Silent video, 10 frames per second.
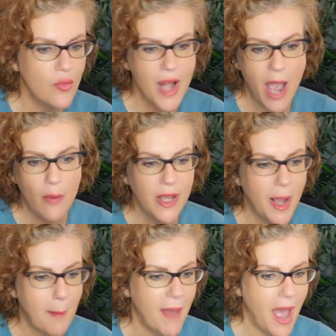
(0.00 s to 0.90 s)
now we
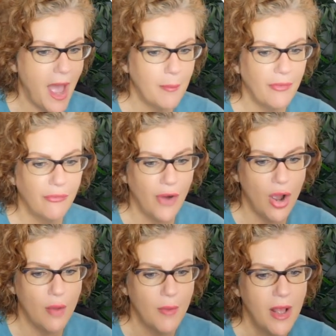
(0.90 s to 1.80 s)
can map
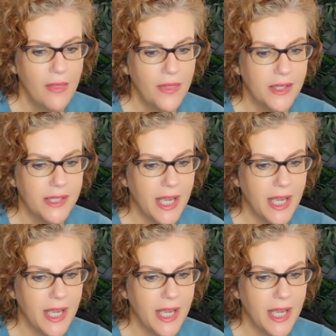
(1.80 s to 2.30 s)
from this